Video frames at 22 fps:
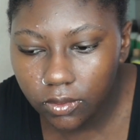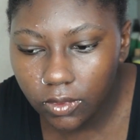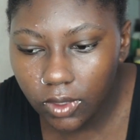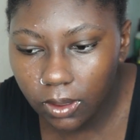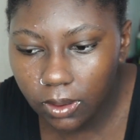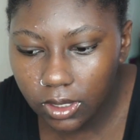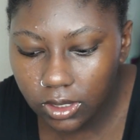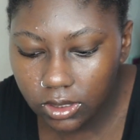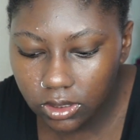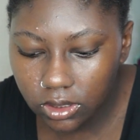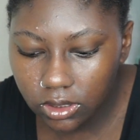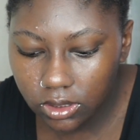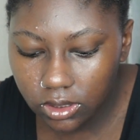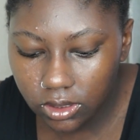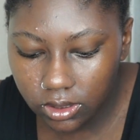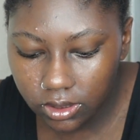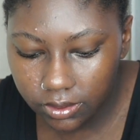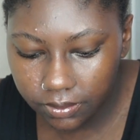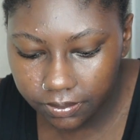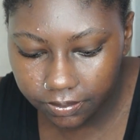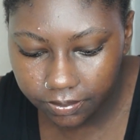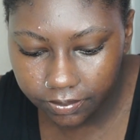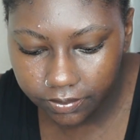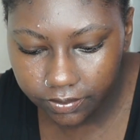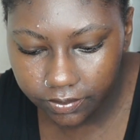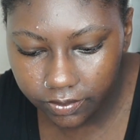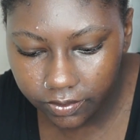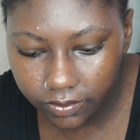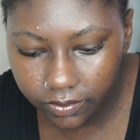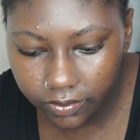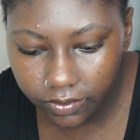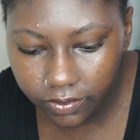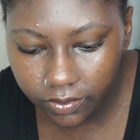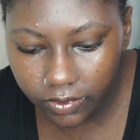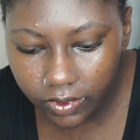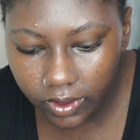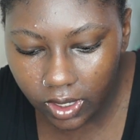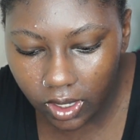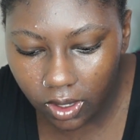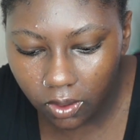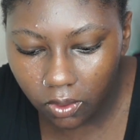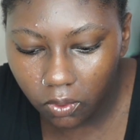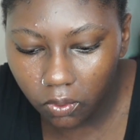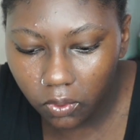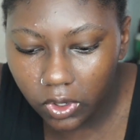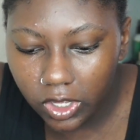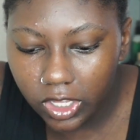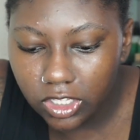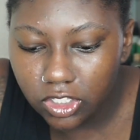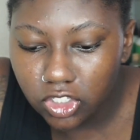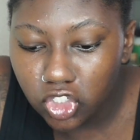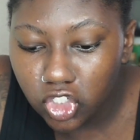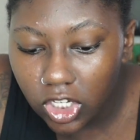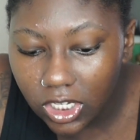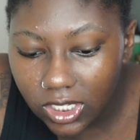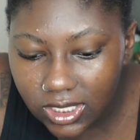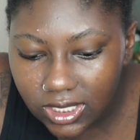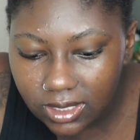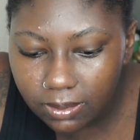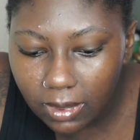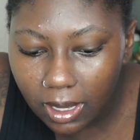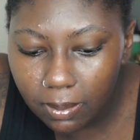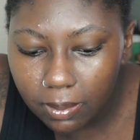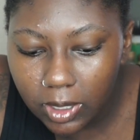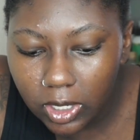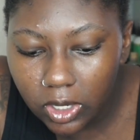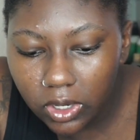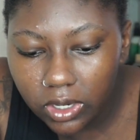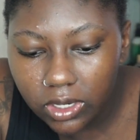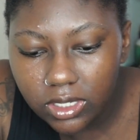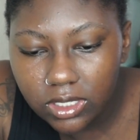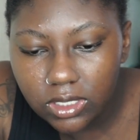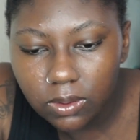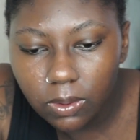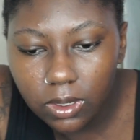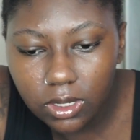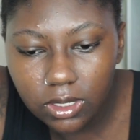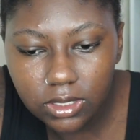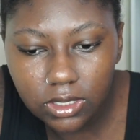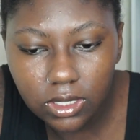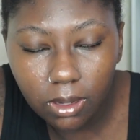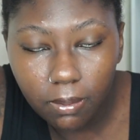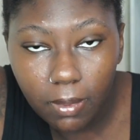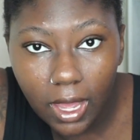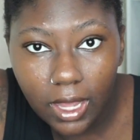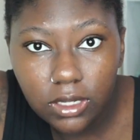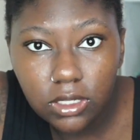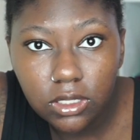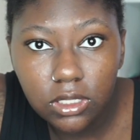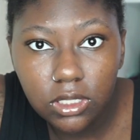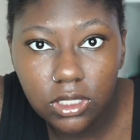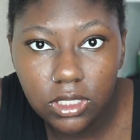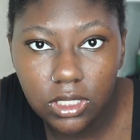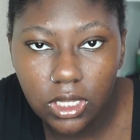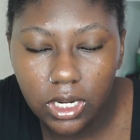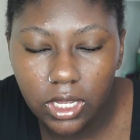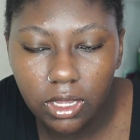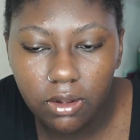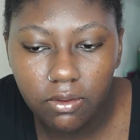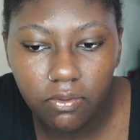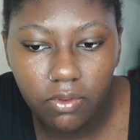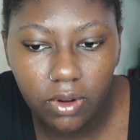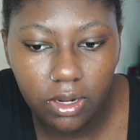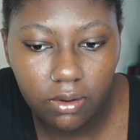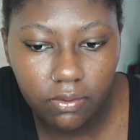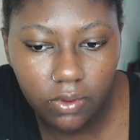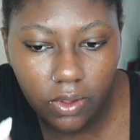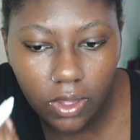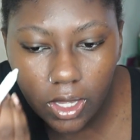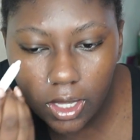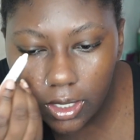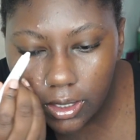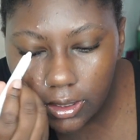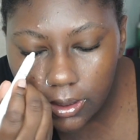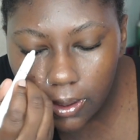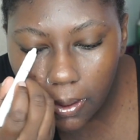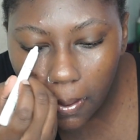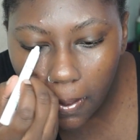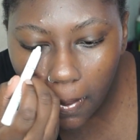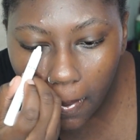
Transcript: gonna just readjust my mirror as well, so I'm actually sitting in front of you guys.